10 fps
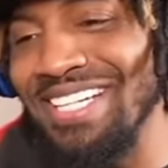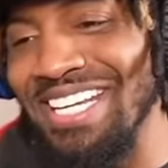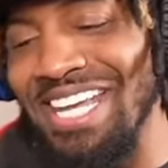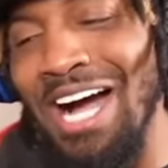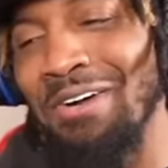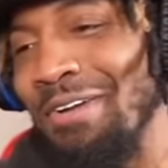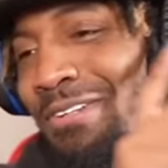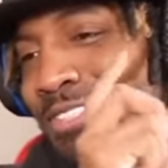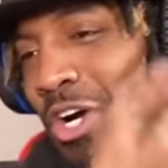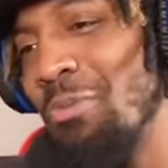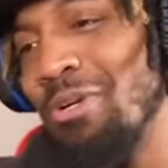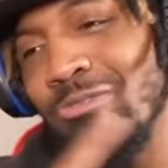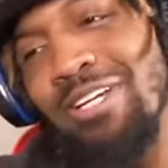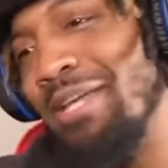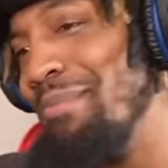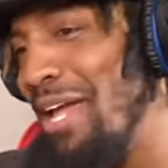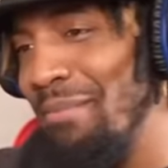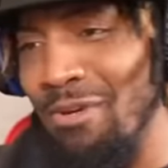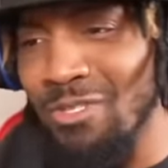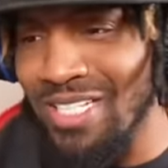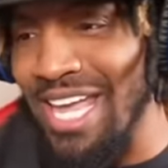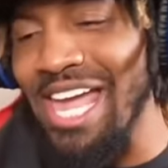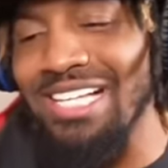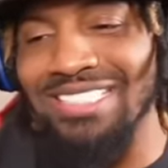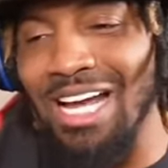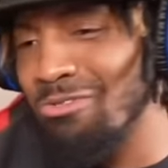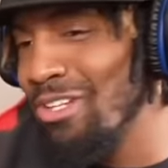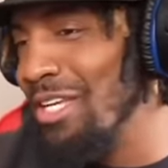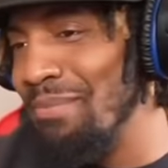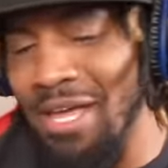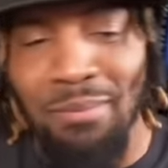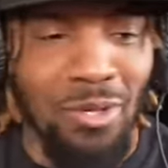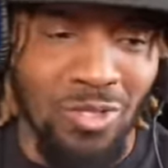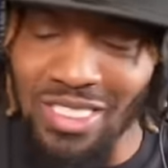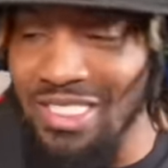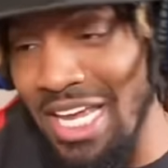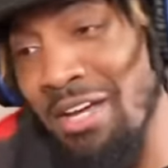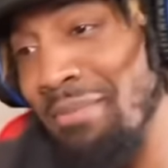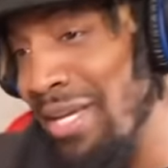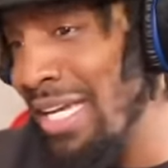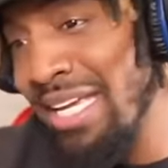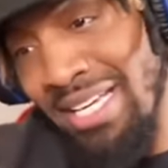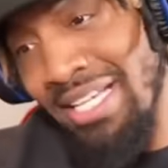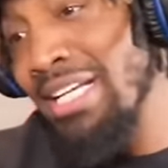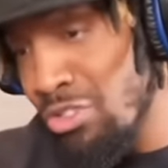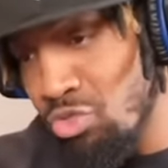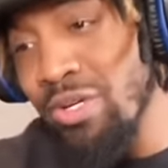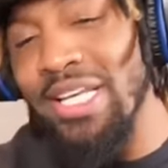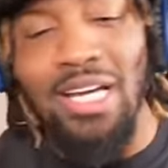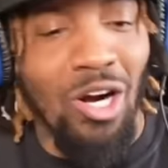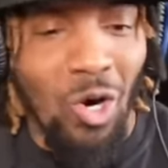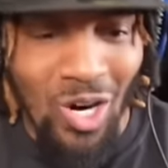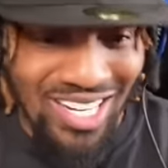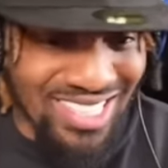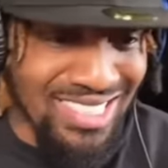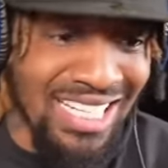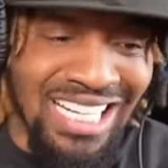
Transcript: Y'all know Toby really made music. KSI really made music. JME is really an artist.